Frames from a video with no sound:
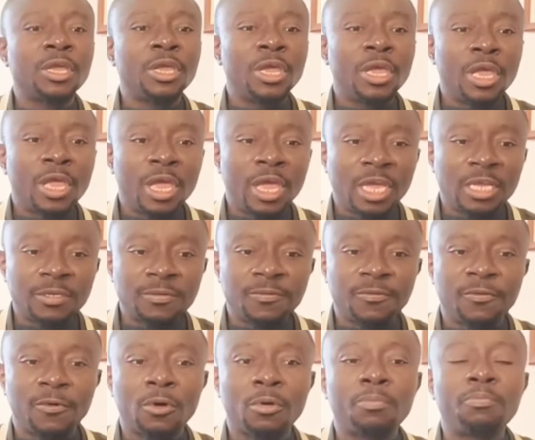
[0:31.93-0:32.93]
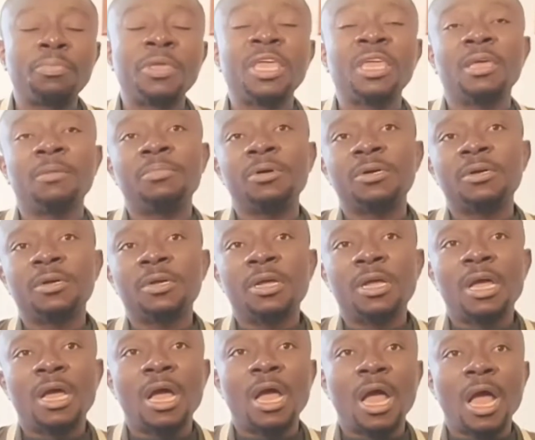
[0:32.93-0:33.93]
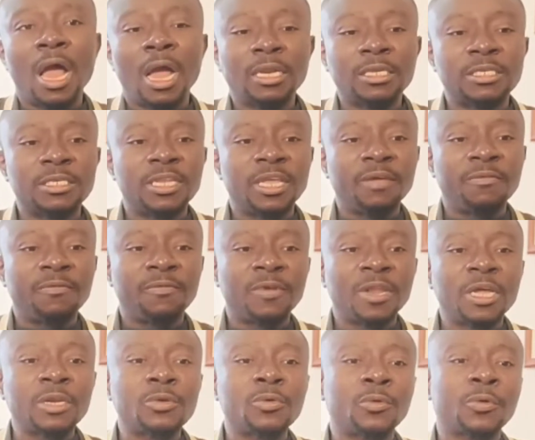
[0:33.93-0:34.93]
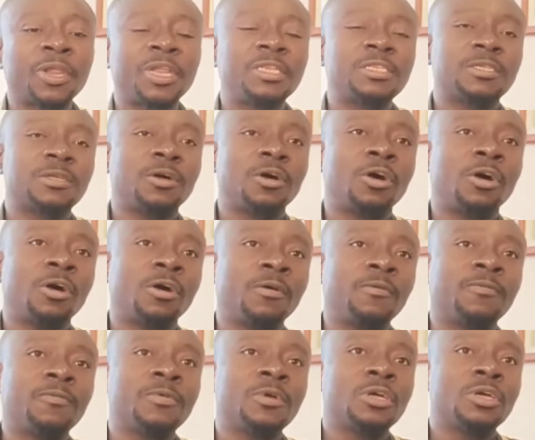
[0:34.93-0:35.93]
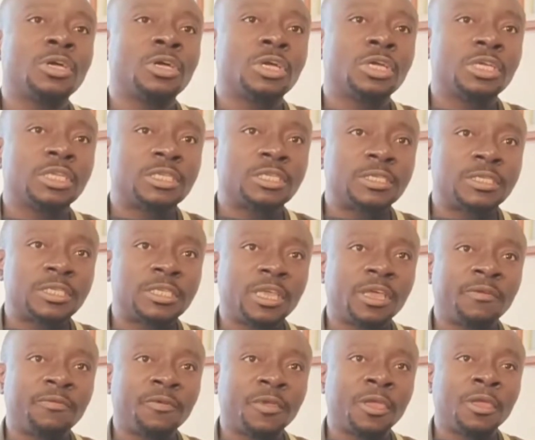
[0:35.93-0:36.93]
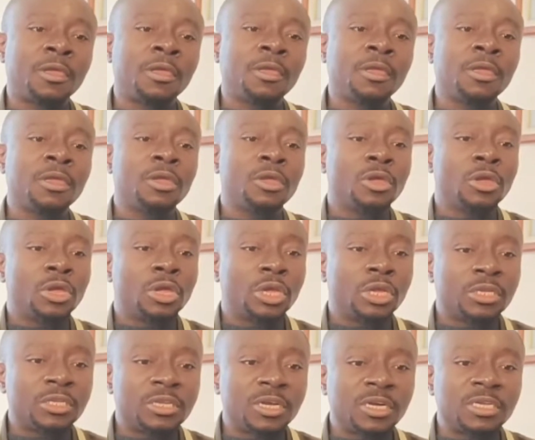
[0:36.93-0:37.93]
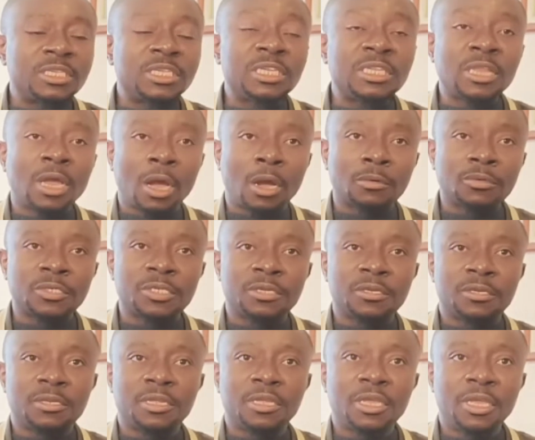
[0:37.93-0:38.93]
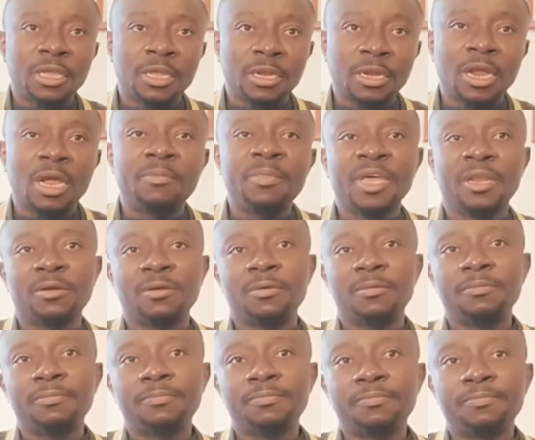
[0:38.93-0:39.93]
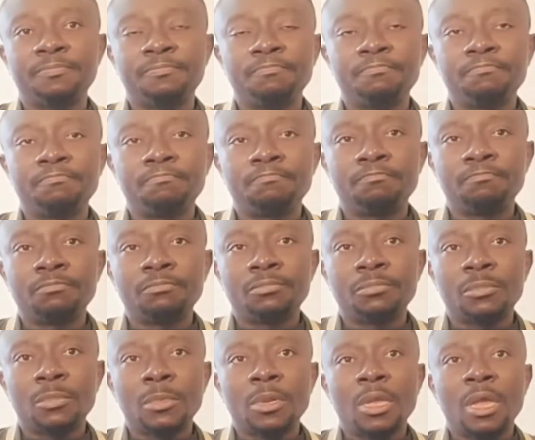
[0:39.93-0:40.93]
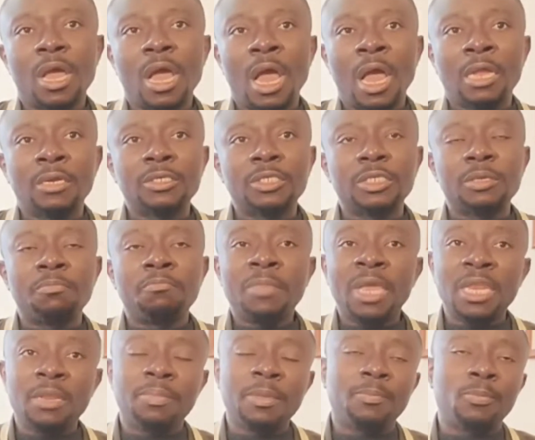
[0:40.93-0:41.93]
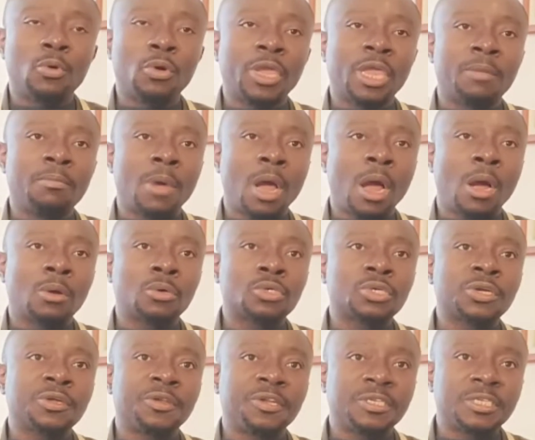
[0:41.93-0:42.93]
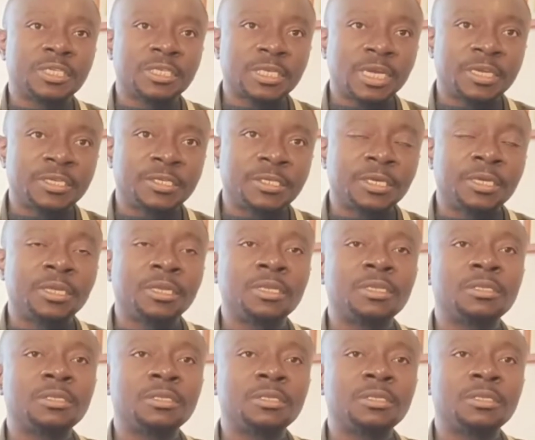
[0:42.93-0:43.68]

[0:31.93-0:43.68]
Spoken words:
And many people came out criticizing and insulting and calling the nation names. Some say Cameroon is, the coffer is empty.